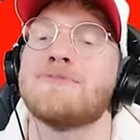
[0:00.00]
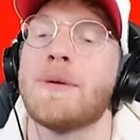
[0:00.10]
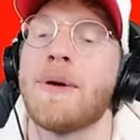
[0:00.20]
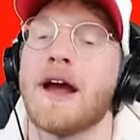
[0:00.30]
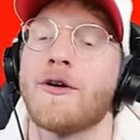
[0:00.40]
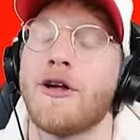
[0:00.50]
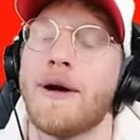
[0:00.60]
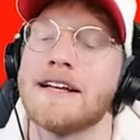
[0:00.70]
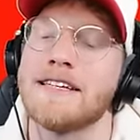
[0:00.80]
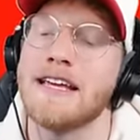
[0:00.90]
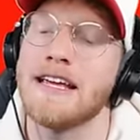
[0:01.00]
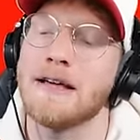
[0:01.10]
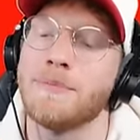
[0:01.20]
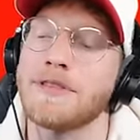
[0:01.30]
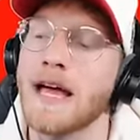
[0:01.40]
b on my
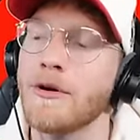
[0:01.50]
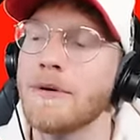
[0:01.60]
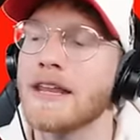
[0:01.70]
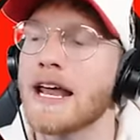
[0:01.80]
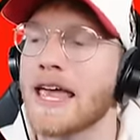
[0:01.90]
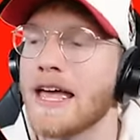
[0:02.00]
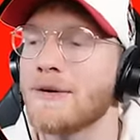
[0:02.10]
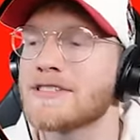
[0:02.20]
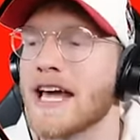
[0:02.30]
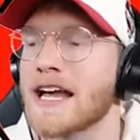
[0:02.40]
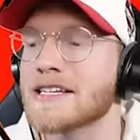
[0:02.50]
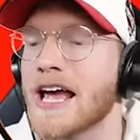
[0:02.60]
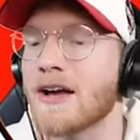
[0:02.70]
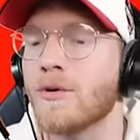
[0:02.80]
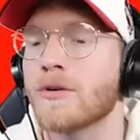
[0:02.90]
team, but that would mean that I can't use Taka
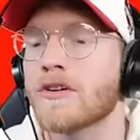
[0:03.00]
Taka or